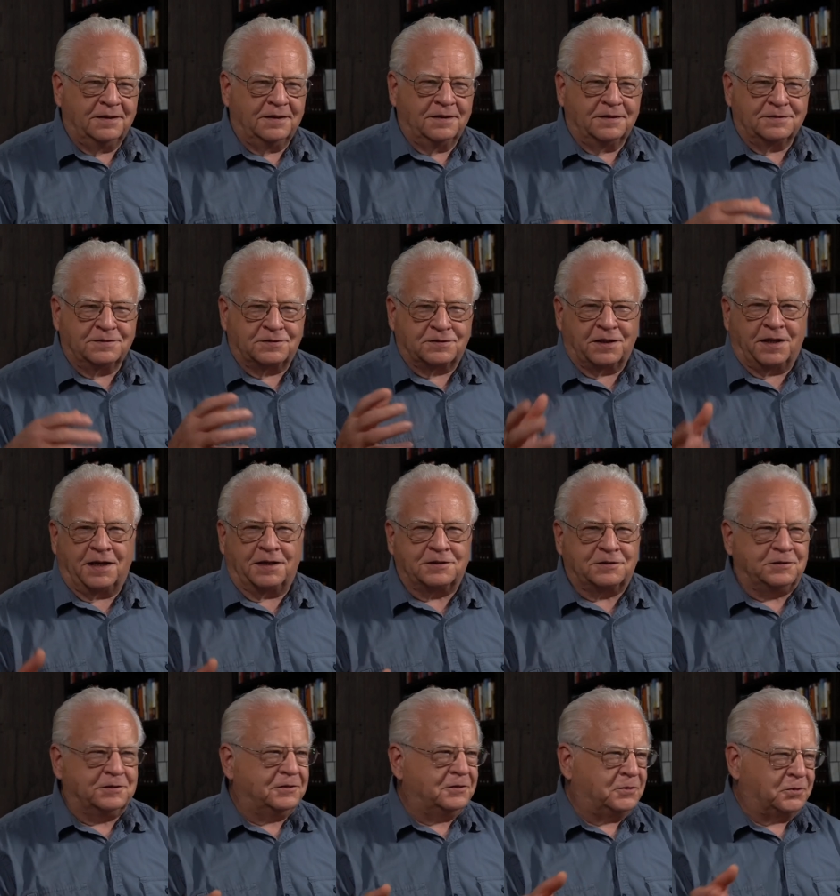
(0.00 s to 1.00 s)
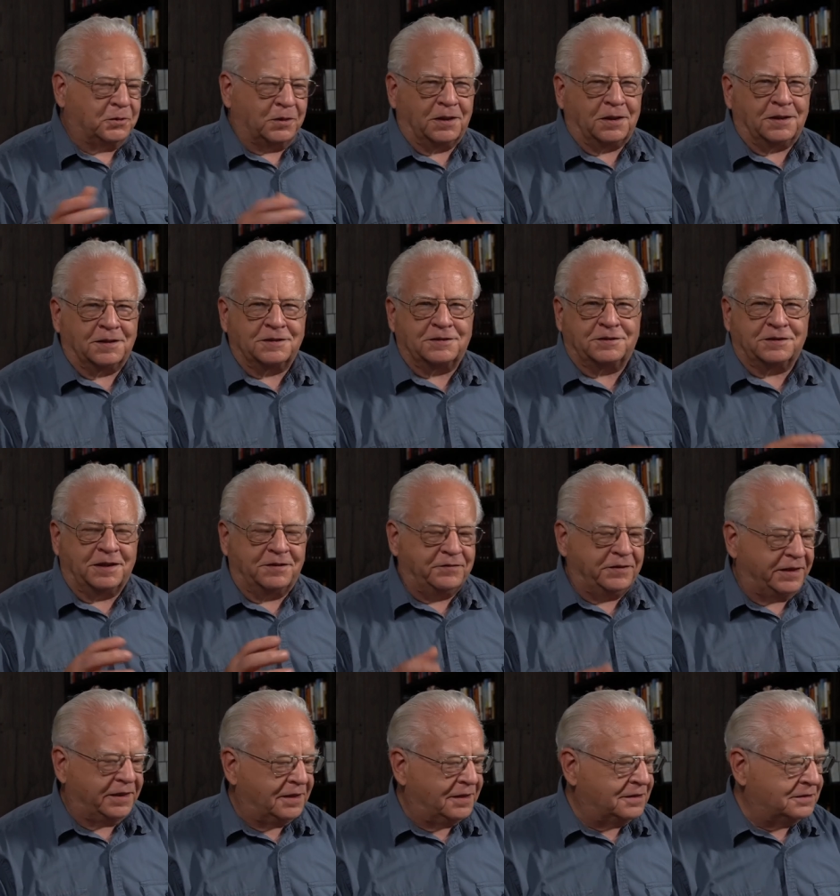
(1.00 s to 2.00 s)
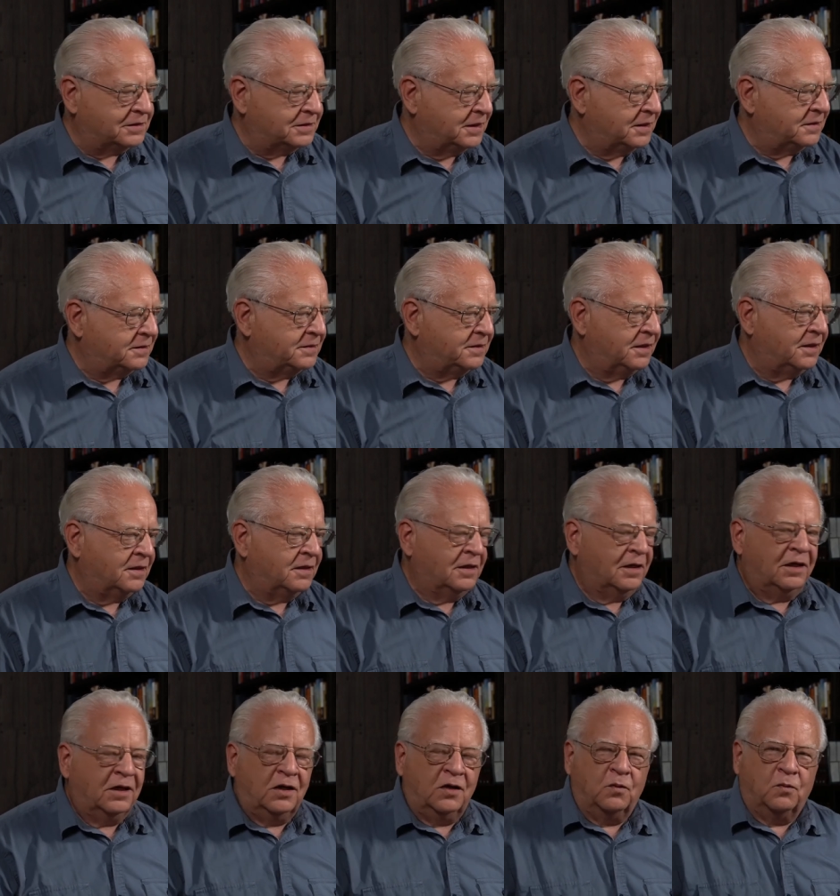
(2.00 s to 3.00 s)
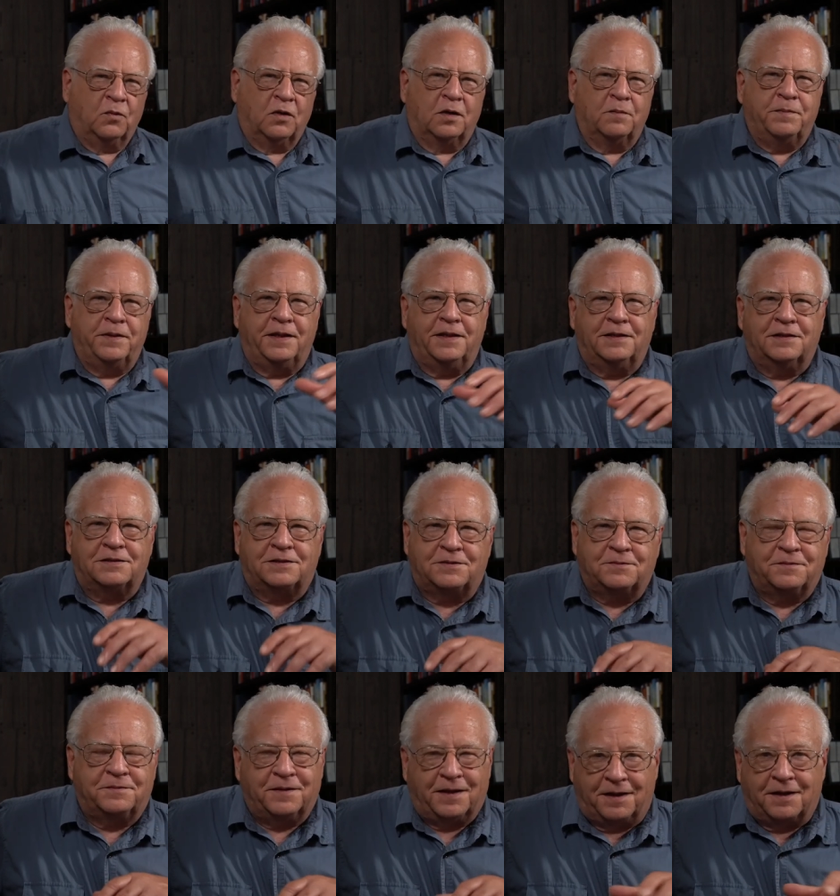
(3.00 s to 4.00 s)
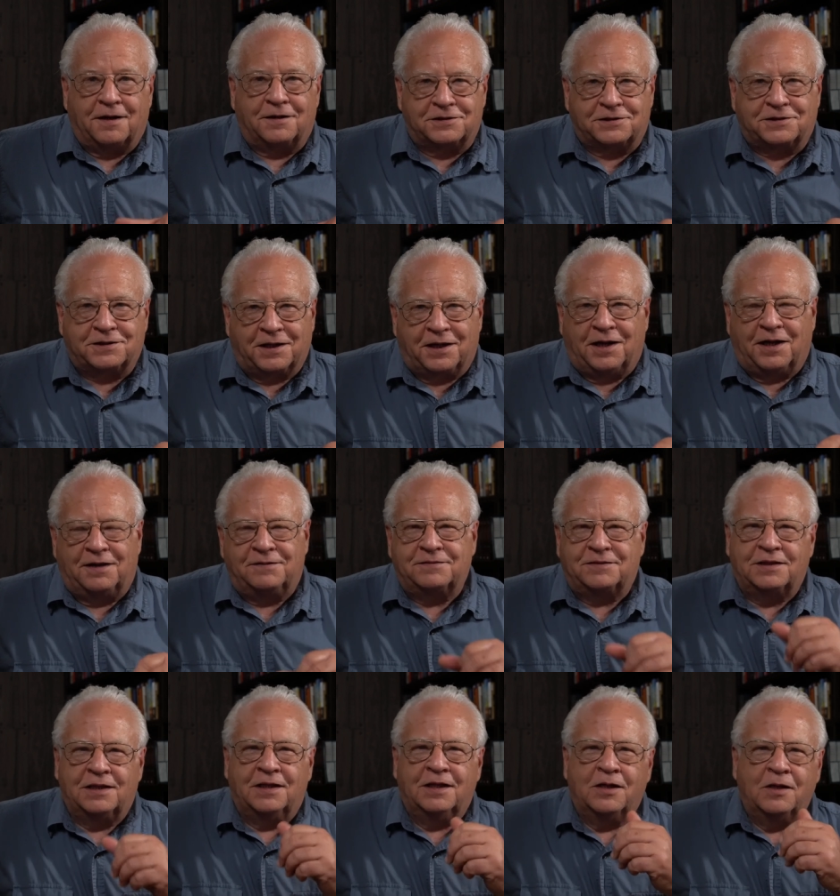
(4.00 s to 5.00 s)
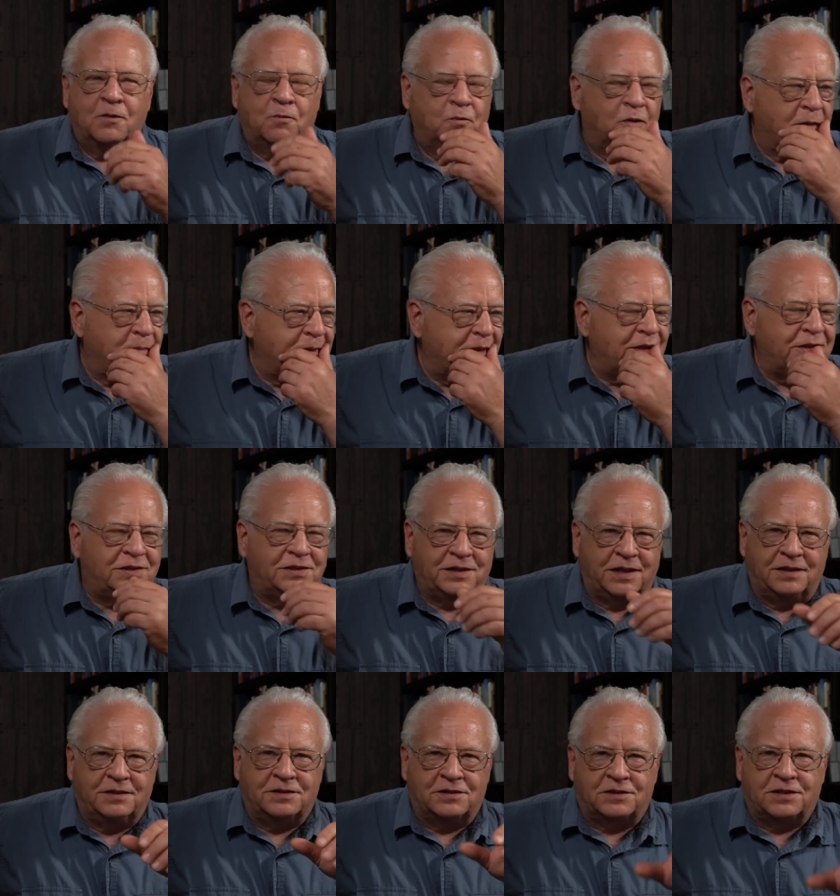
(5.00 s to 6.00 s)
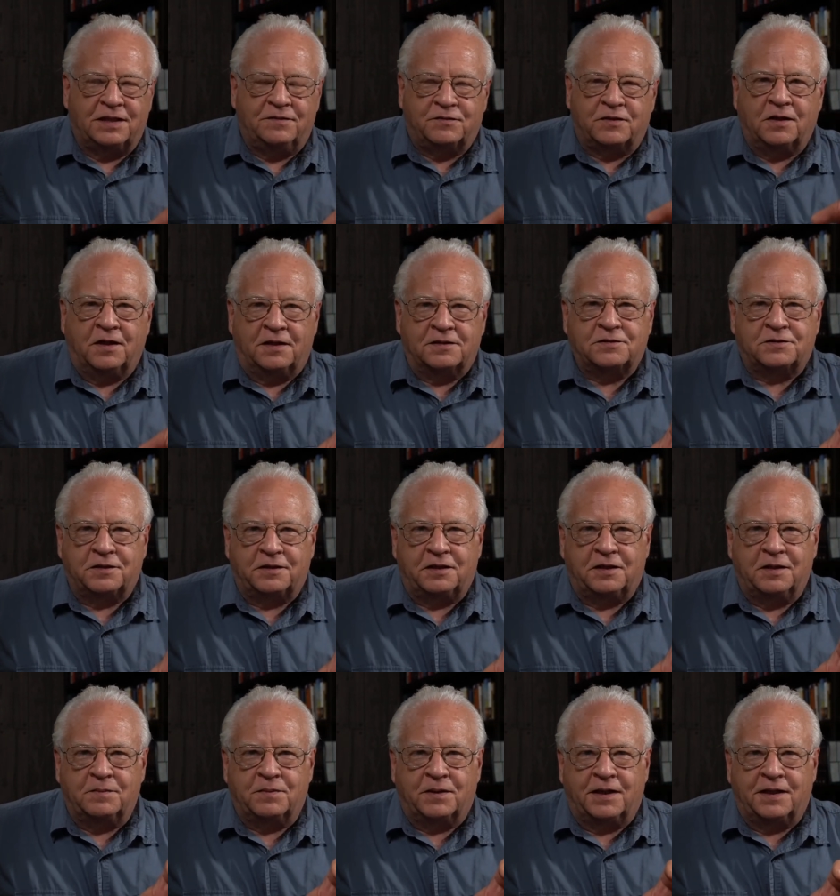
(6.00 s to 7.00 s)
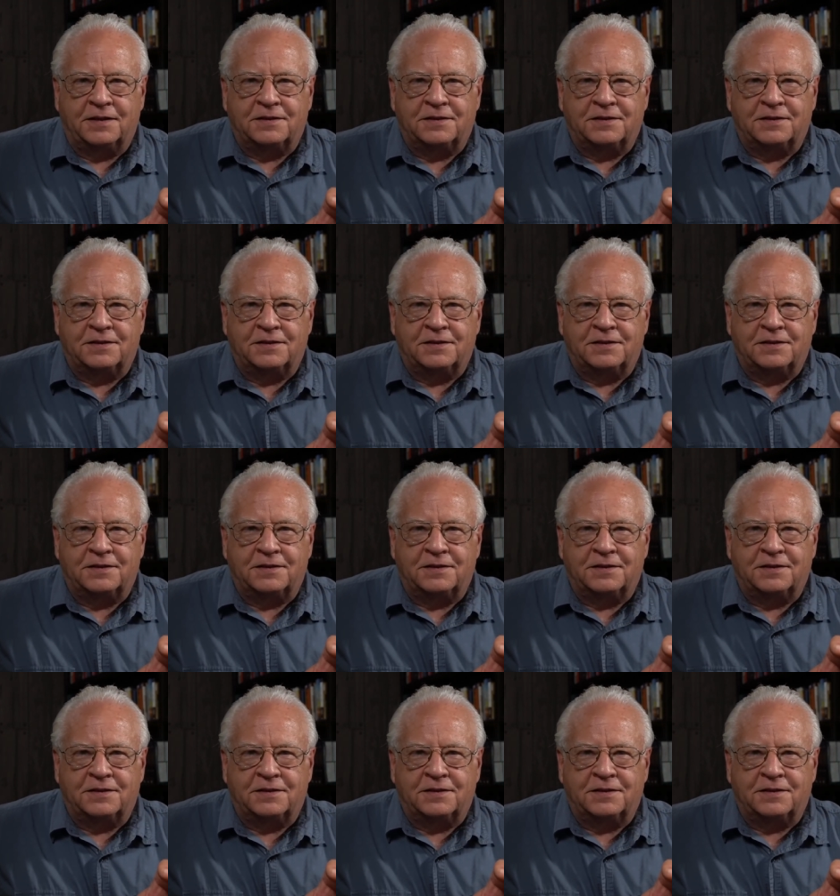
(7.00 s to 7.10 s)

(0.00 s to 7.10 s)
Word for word: sect and drugs and everything else out there. We're being de- and ourselves. We're being deceived constantly by